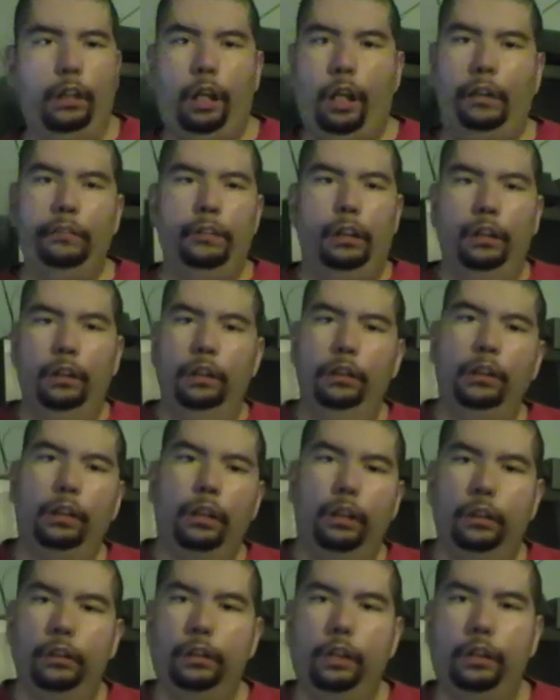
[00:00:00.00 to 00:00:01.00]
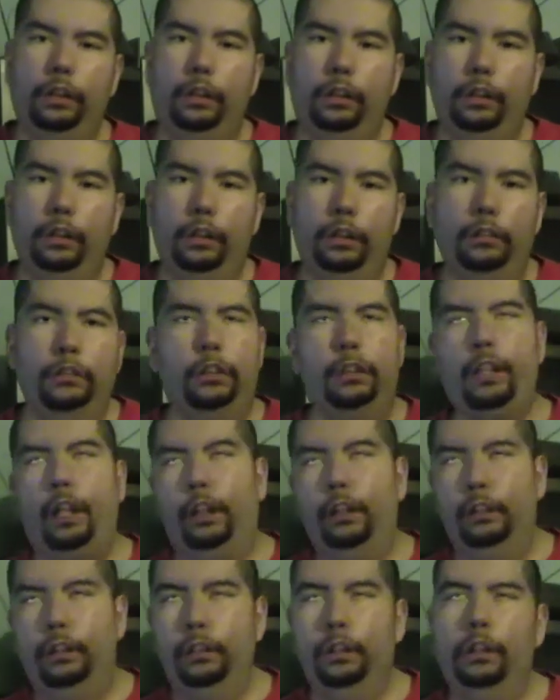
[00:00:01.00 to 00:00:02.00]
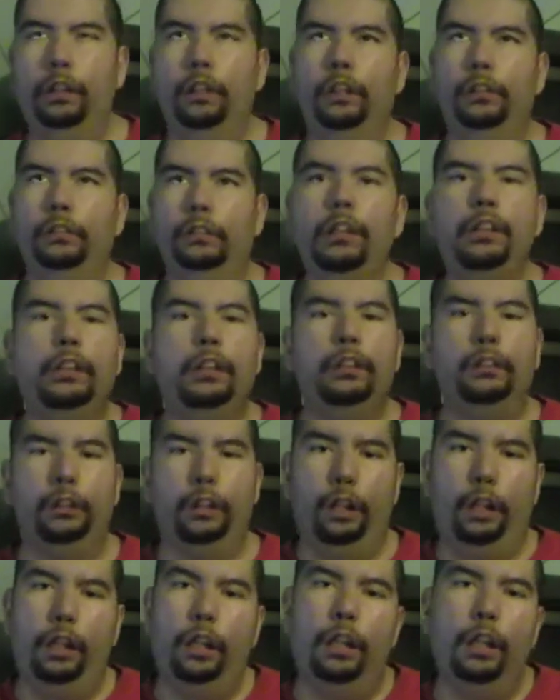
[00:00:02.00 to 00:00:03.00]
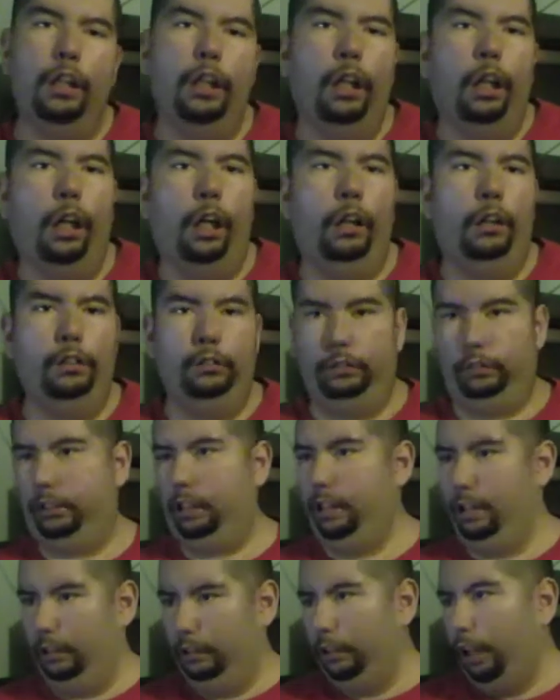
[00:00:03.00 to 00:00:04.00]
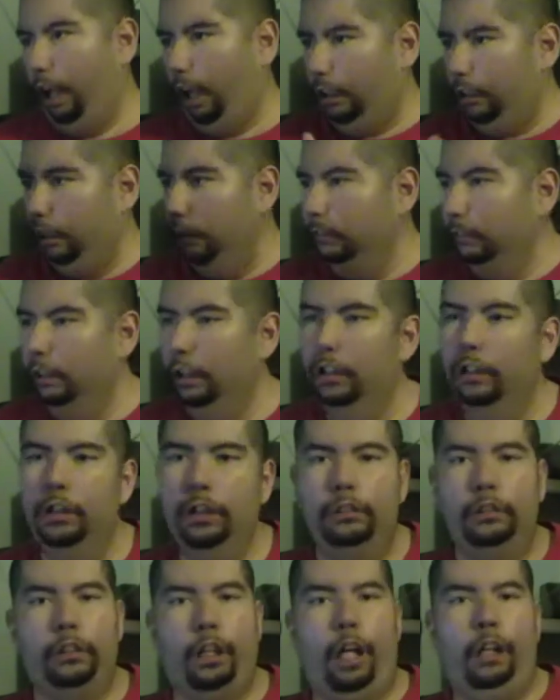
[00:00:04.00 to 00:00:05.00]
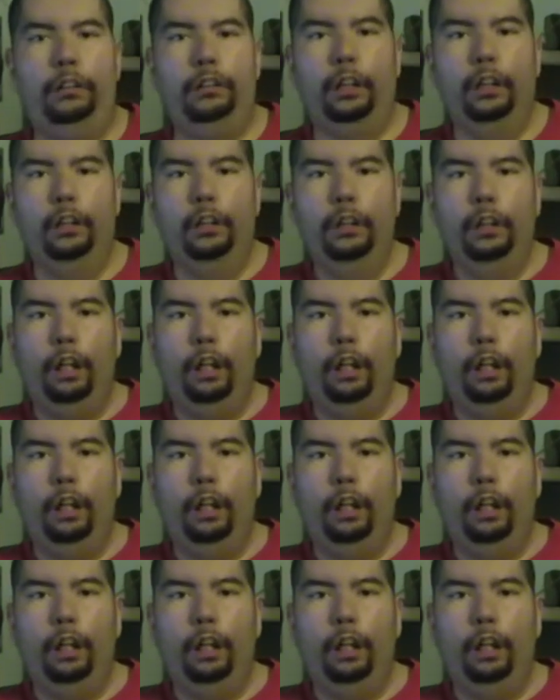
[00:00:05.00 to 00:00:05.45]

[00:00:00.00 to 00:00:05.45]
Came out earlier this year, well, not earlier, recently, in October, in fact.